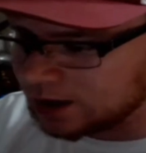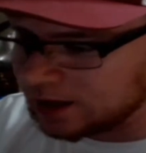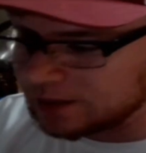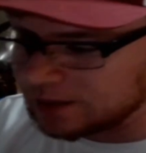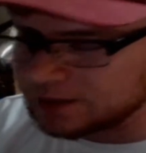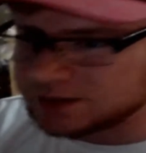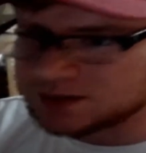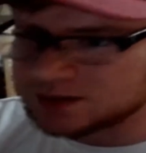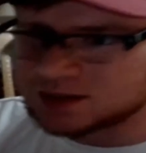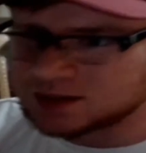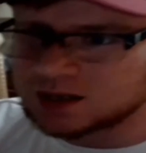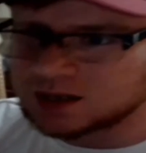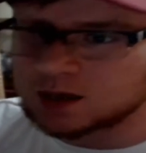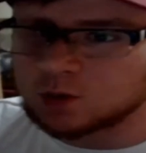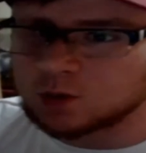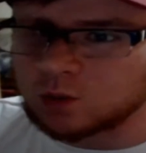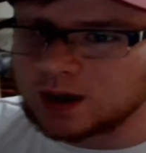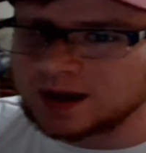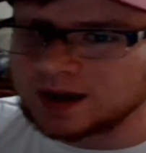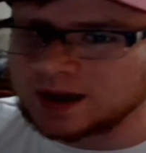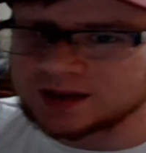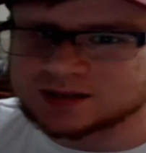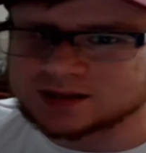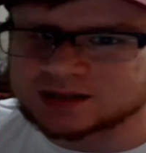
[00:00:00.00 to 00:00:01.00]
This thing
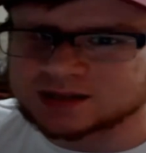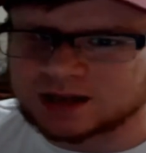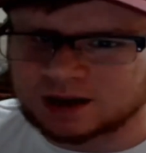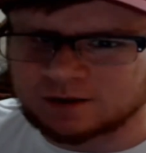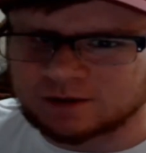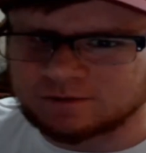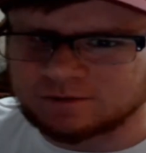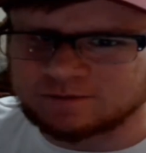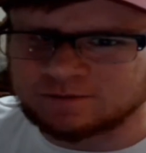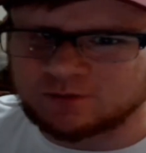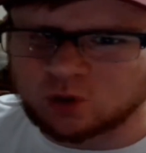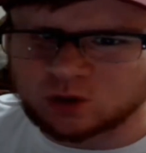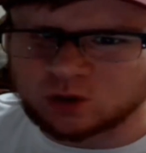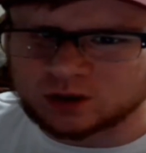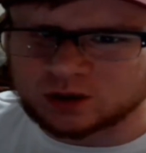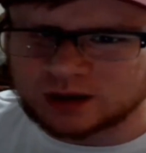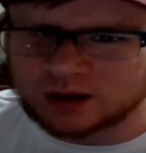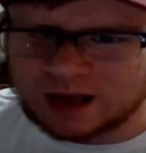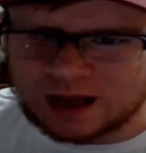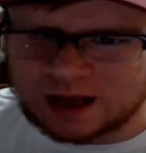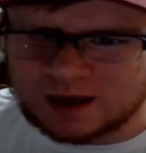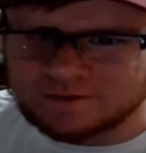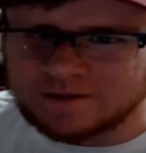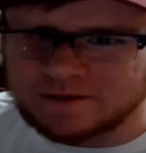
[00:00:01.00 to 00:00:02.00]
weighs like
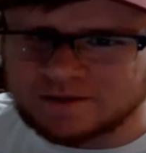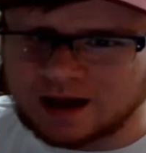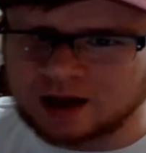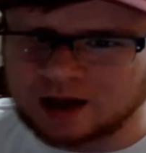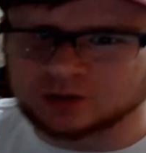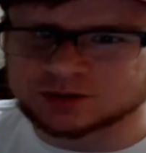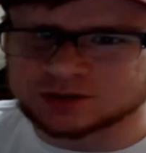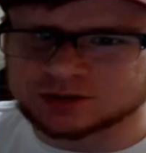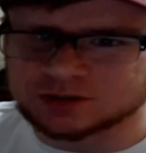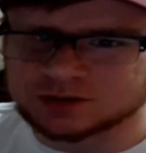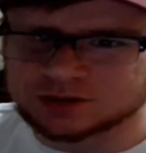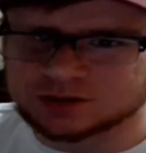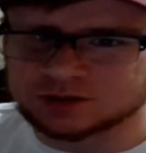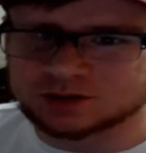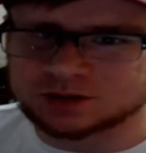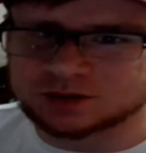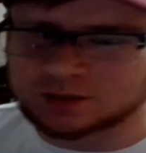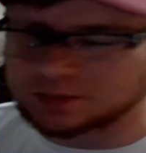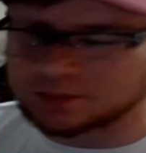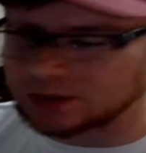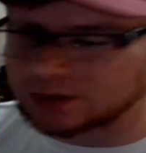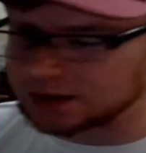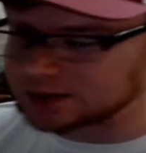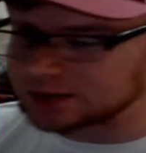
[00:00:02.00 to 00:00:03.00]
4.5 ounces or
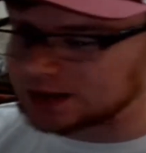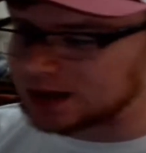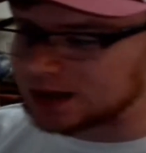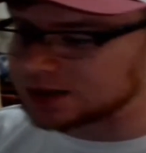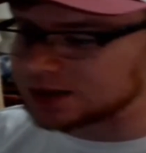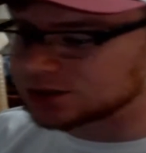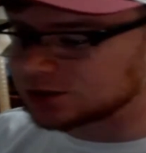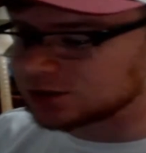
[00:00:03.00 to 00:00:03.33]
something like that,